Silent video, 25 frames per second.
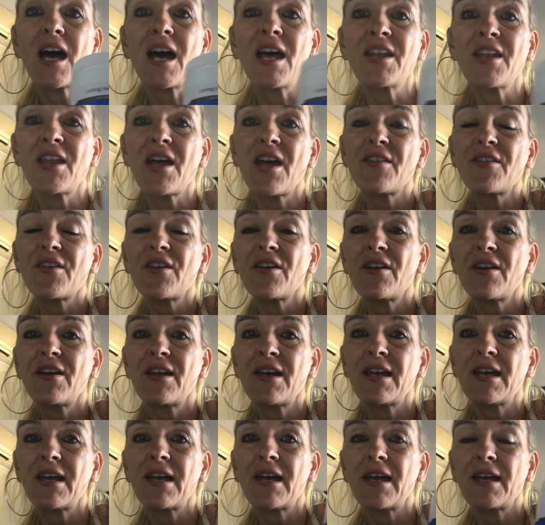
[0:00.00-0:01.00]

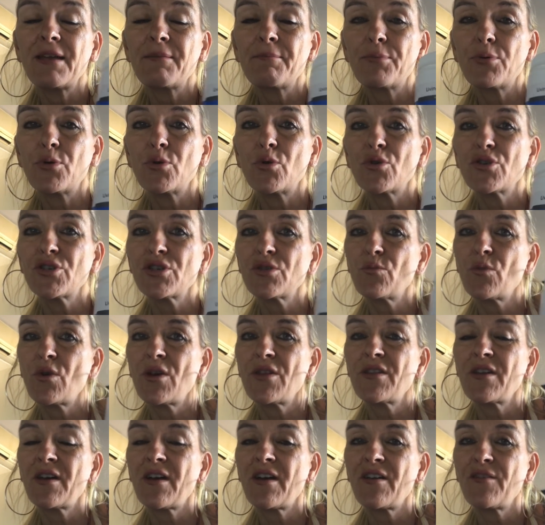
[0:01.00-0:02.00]
Another important
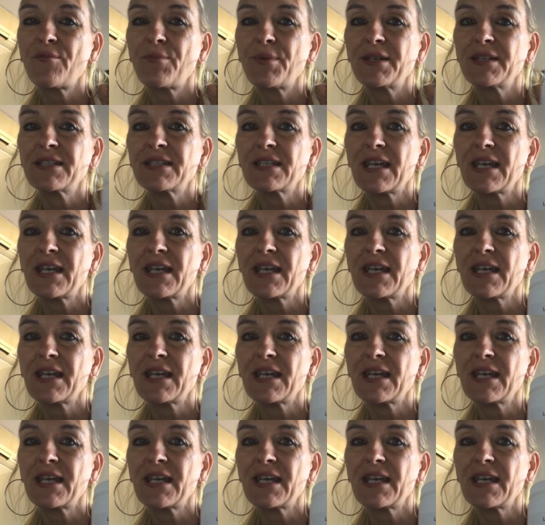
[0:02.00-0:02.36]
one that I've been